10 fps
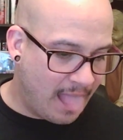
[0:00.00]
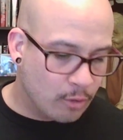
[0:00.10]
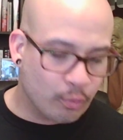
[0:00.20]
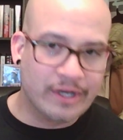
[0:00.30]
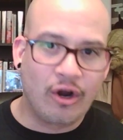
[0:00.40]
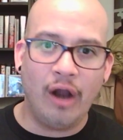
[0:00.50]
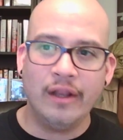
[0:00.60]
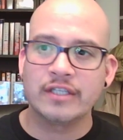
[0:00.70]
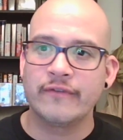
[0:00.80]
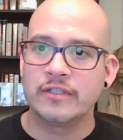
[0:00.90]

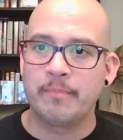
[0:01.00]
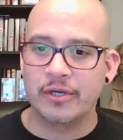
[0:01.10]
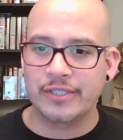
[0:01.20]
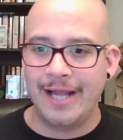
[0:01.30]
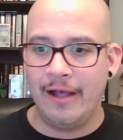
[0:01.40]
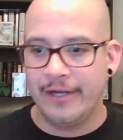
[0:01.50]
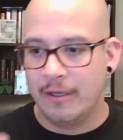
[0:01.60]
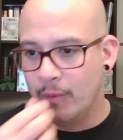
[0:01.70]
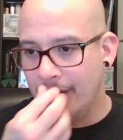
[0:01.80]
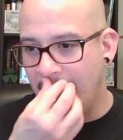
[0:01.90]
regardless of his personality
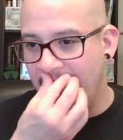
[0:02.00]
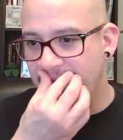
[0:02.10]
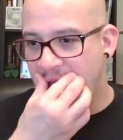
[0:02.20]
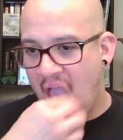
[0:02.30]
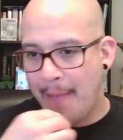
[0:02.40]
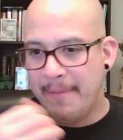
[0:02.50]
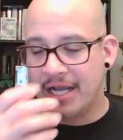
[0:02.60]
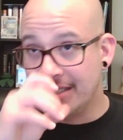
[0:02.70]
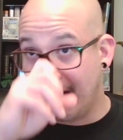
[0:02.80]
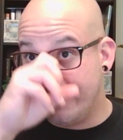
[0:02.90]
in real life,
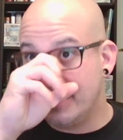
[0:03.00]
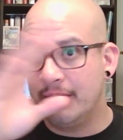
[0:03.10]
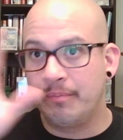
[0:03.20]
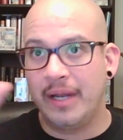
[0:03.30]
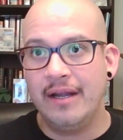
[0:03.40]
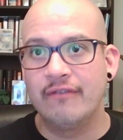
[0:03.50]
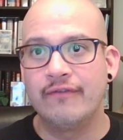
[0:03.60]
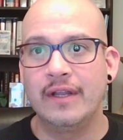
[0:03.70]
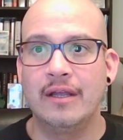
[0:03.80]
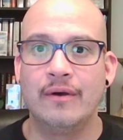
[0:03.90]
because I've seen plenty of
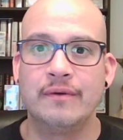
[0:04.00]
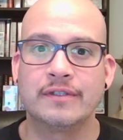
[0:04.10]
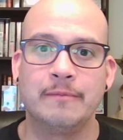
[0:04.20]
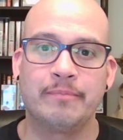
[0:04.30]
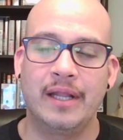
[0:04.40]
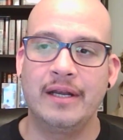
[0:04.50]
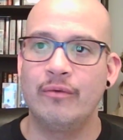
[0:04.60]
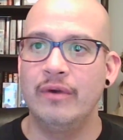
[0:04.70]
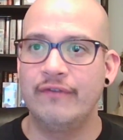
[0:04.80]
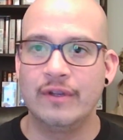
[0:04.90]
videos and plenty of
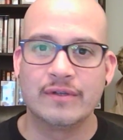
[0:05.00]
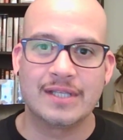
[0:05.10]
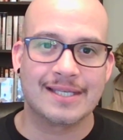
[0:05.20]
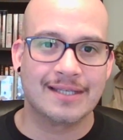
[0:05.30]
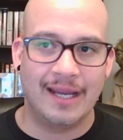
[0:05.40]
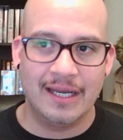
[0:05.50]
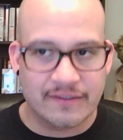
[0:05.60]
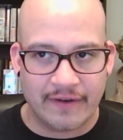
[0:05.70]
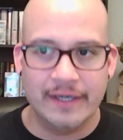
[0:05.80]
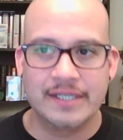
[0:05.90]
reviews that say he's
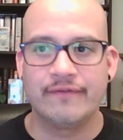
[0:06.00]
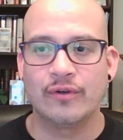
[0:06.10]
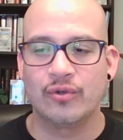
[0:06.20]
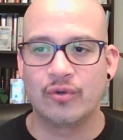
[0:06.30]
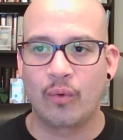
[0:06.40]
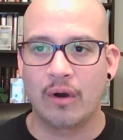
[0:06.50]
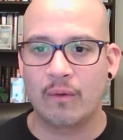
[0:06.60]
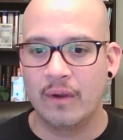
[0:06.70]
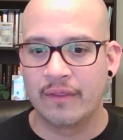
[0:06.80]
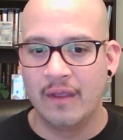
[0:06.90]
very difficult to work
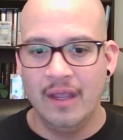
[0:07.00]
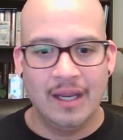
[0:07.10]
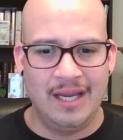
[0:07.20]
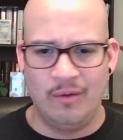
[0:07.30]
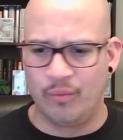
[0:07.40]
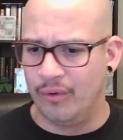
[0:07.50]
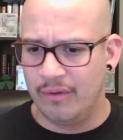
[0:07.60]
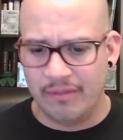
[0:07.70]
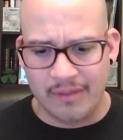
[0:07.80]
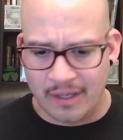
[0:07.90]
with. He
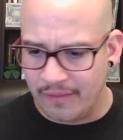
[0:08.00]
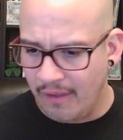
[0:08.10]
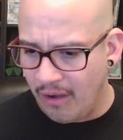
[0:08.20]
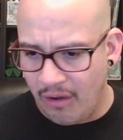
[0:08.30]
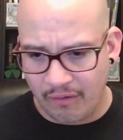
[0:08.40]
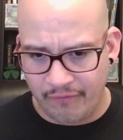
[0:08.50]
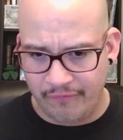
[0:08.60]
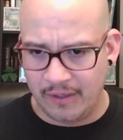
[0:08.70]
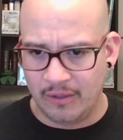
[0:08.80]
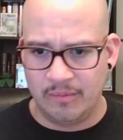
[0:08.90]
ruined the, the Hulk
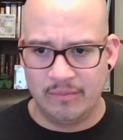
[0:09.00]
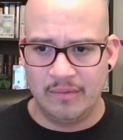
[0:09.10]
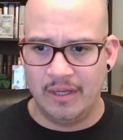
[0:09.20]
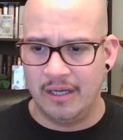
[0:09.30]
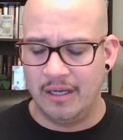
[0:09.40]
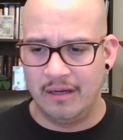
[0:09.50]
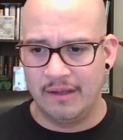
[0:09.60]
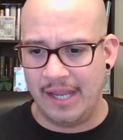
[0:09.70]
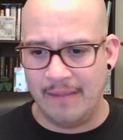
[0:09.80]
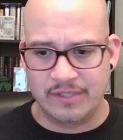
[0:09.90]
film, uh,
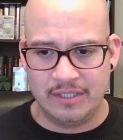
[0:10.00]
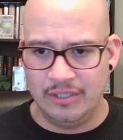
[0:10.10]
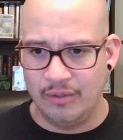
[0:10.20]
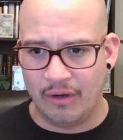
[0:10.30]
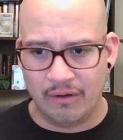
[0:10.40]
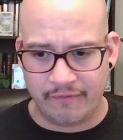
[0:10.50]
the M C U Hulk